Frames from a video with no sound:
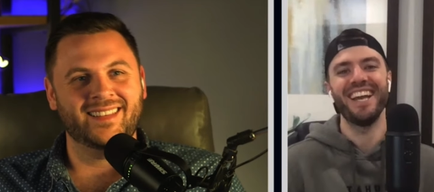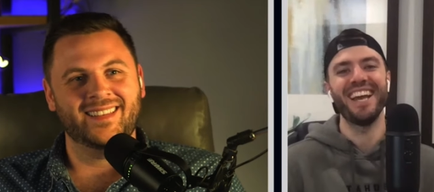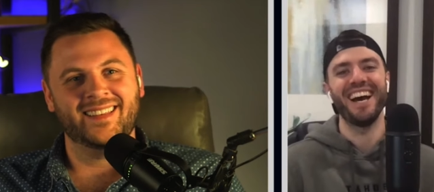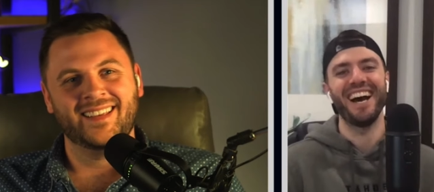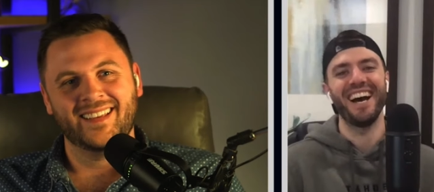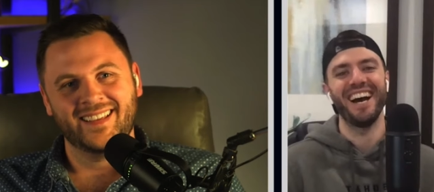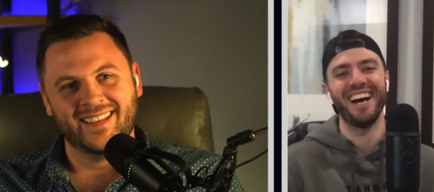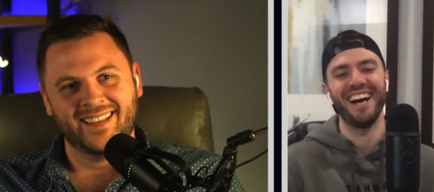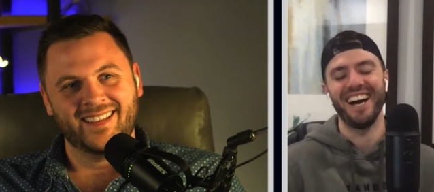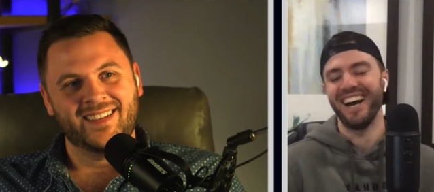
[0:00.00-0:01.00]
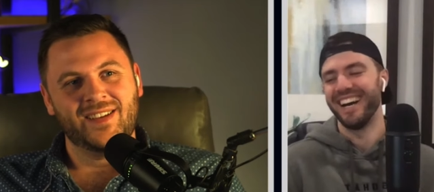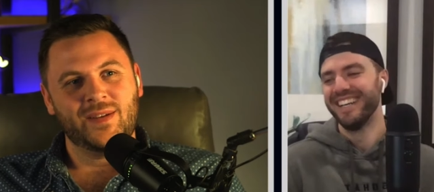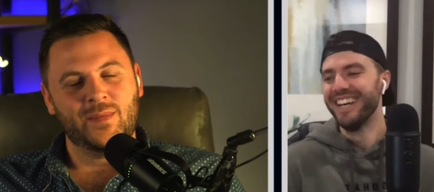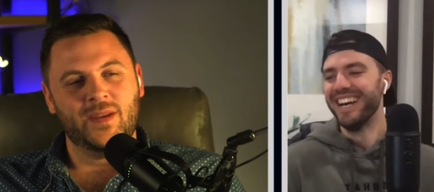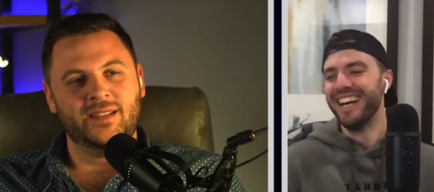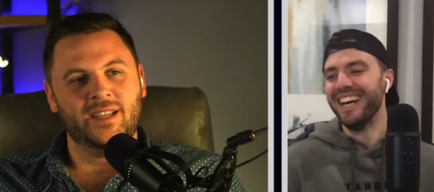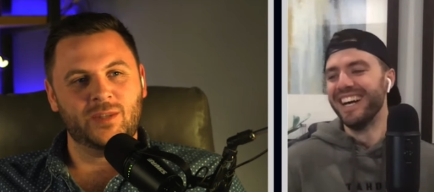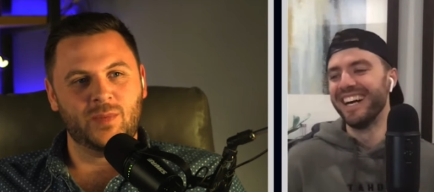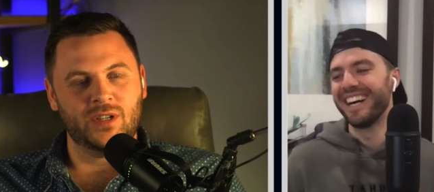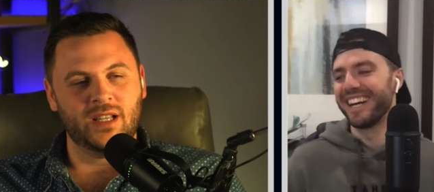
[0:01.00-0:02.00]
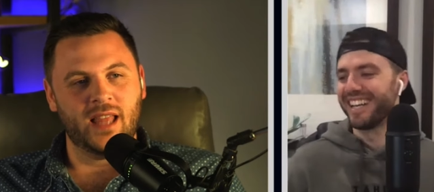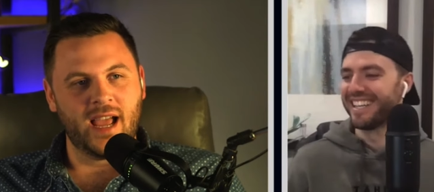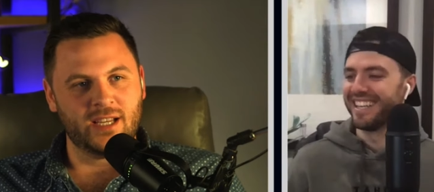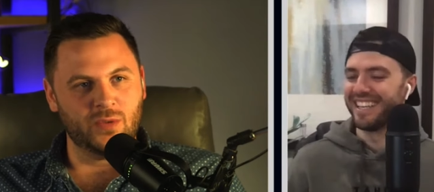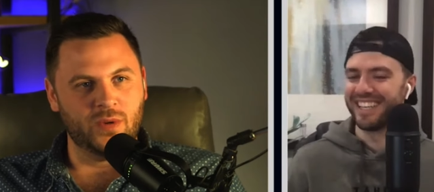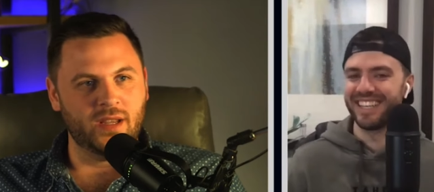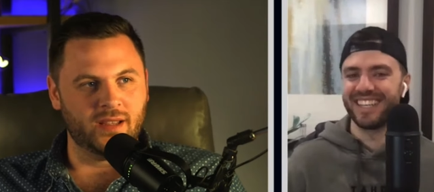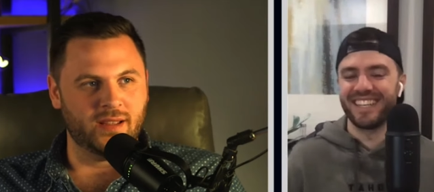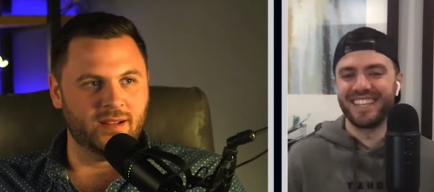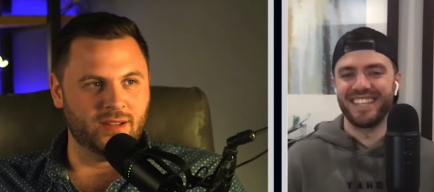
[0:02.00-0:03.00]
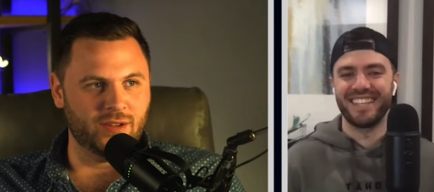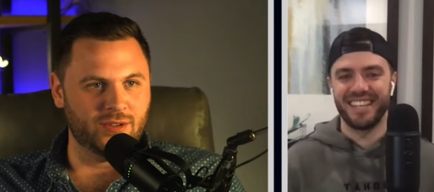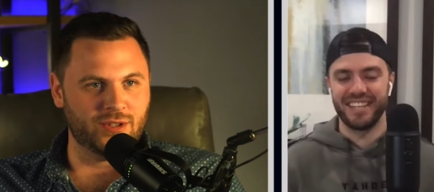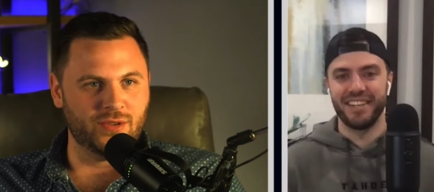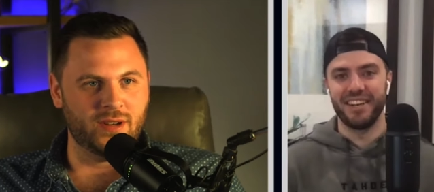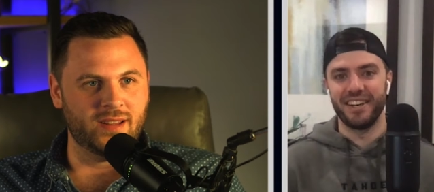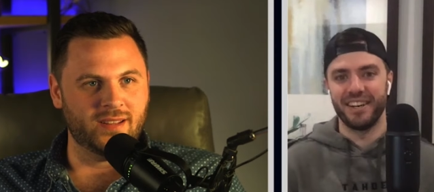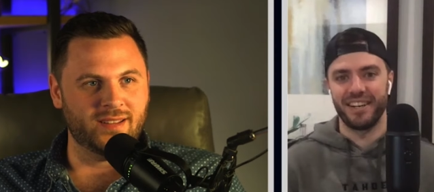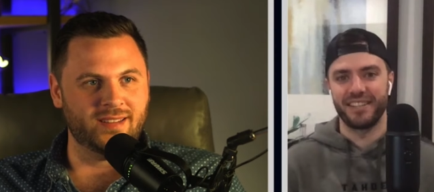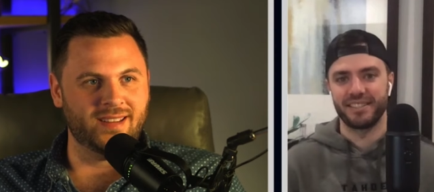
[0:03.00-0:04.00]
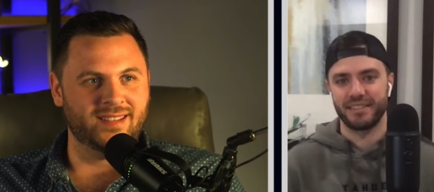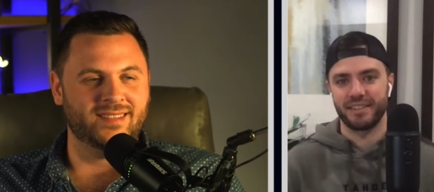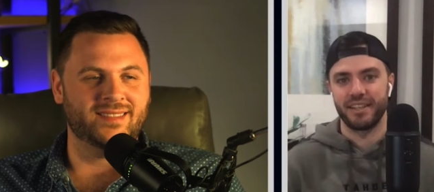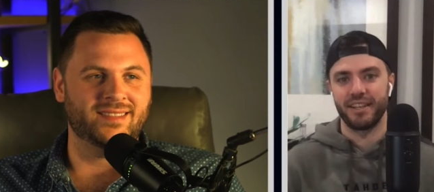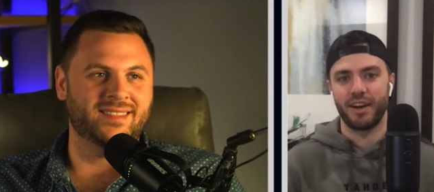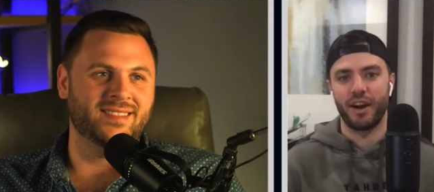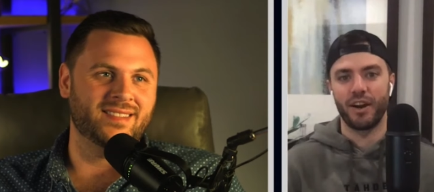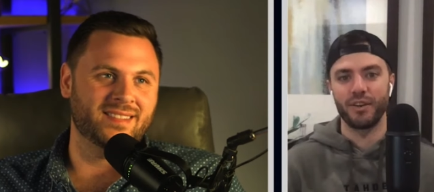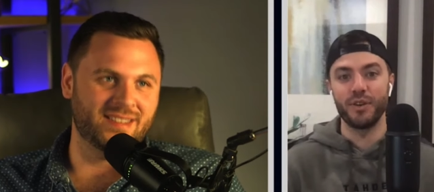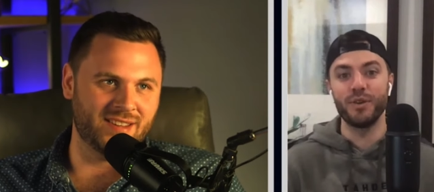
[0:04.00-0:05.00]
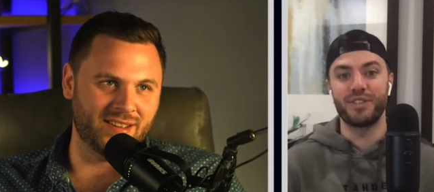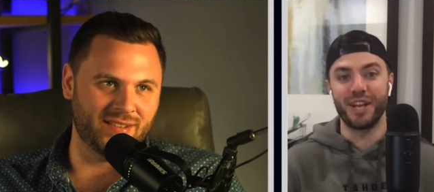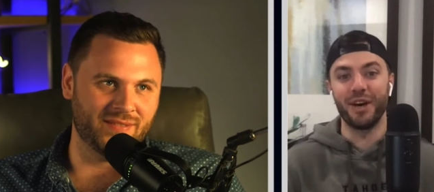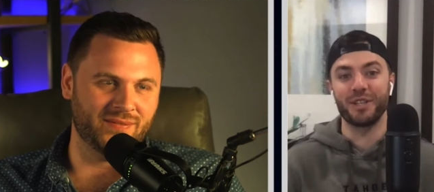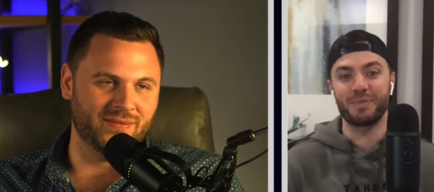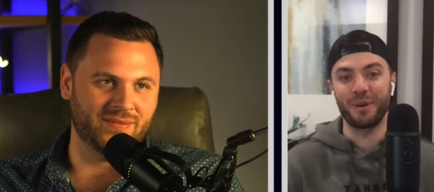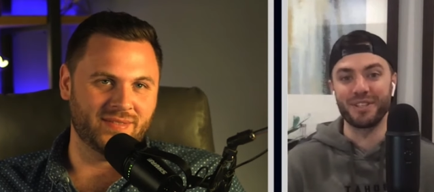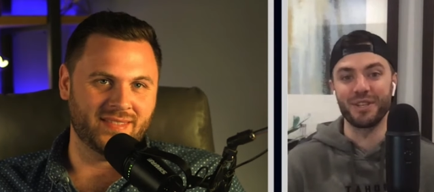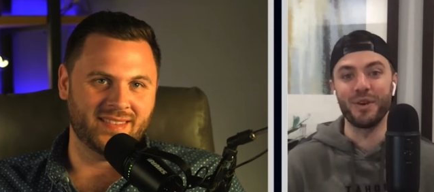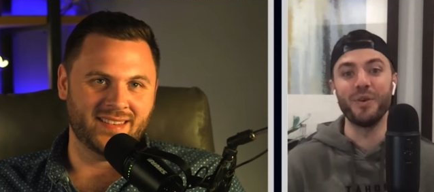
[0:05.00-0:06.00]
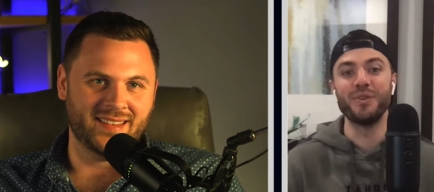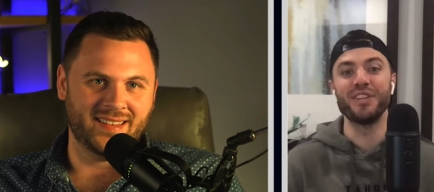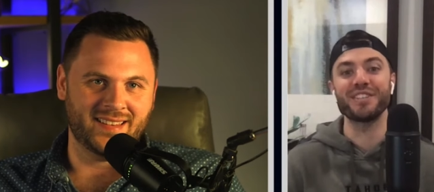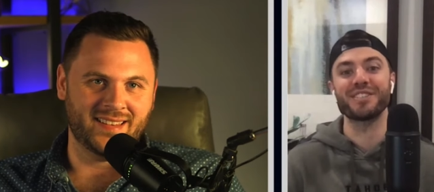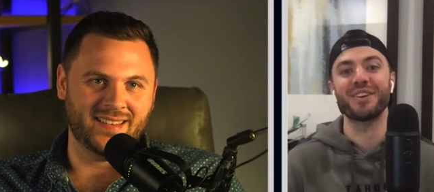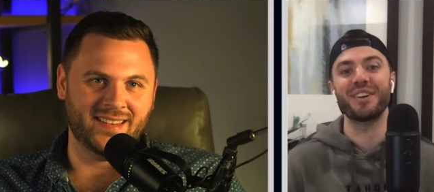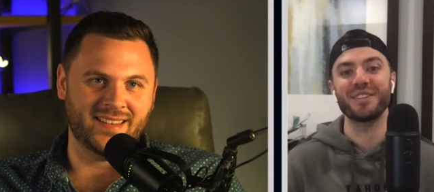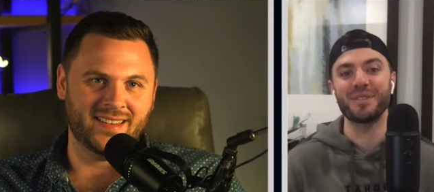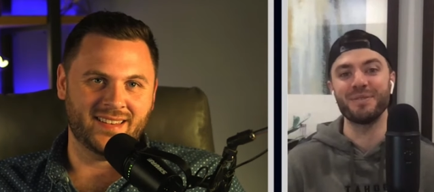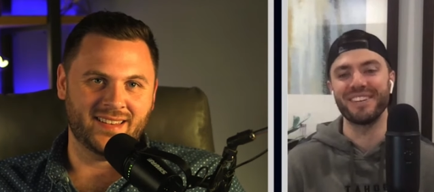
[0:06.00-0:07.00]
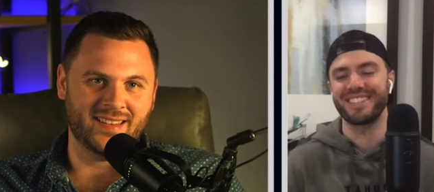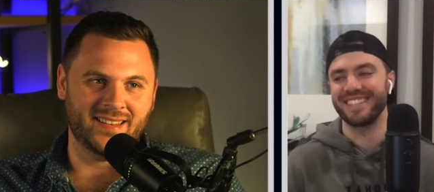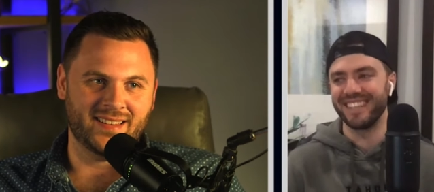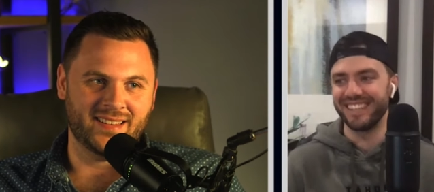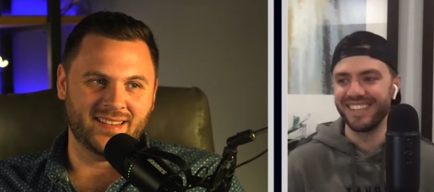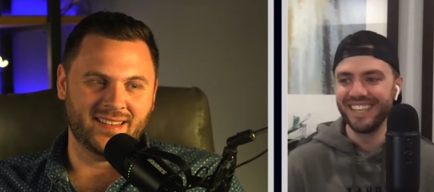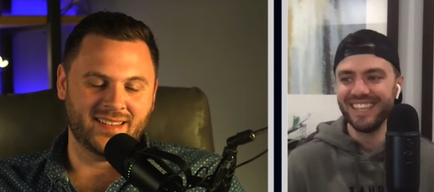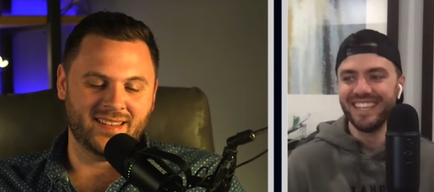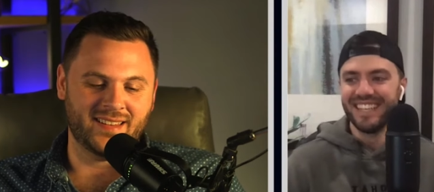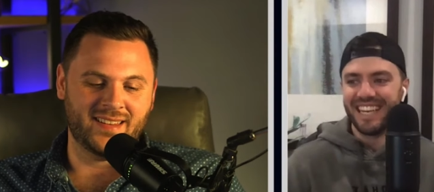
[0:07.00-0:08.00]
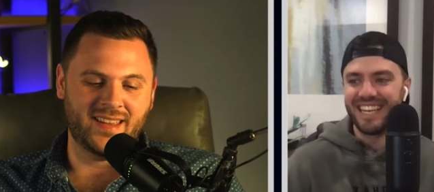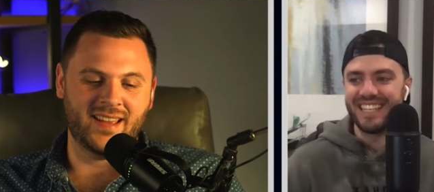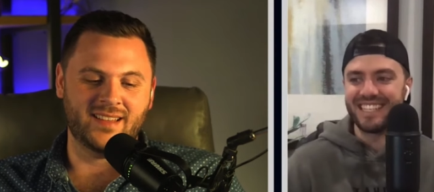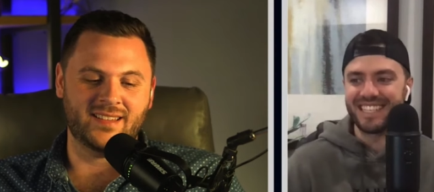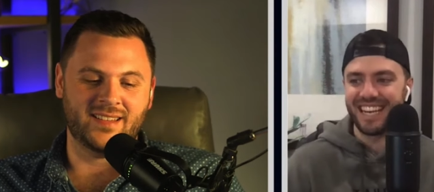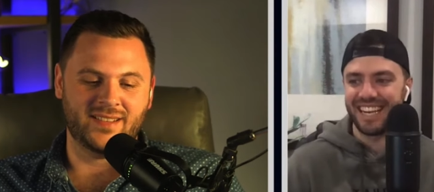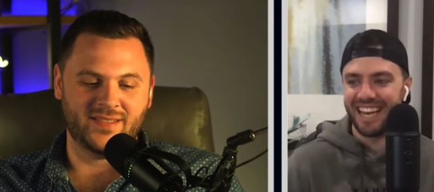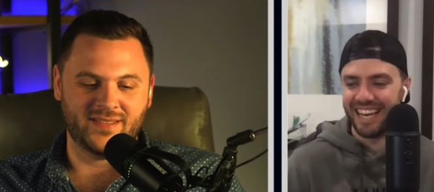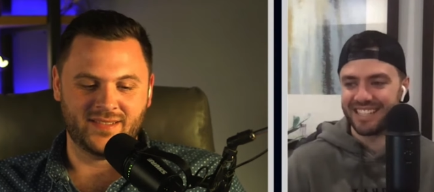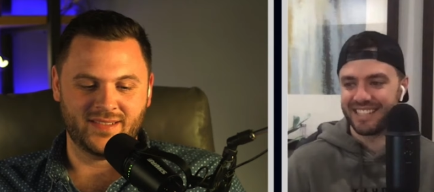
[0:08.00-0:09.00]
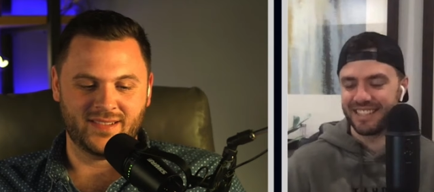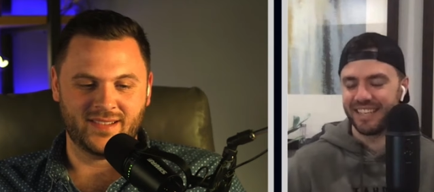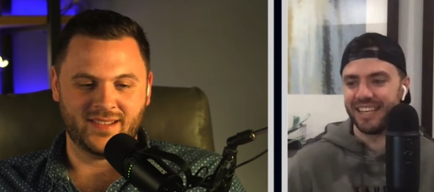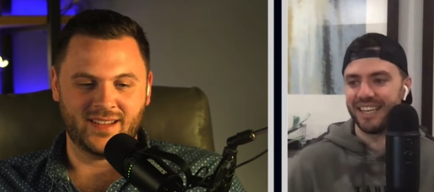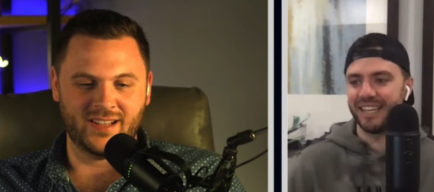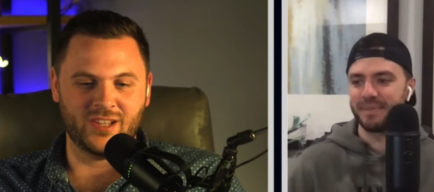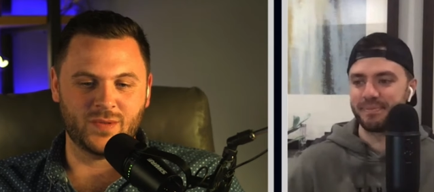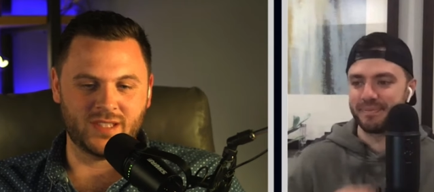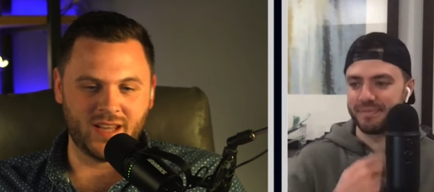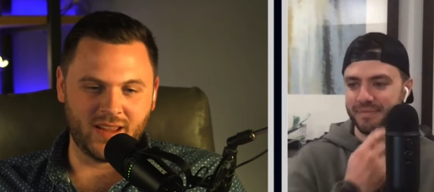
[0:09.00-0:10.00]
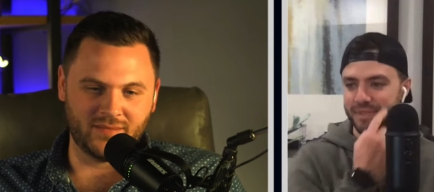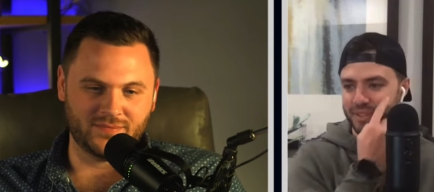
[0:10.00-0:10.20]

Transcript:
Speaker 1: yeah. My salesperson last uh, week closed three deals. Uh, so. Our new
Speaker 2: salesperson, who just started two months ago, Yeah, he's kicking ass. He closed uh, one today.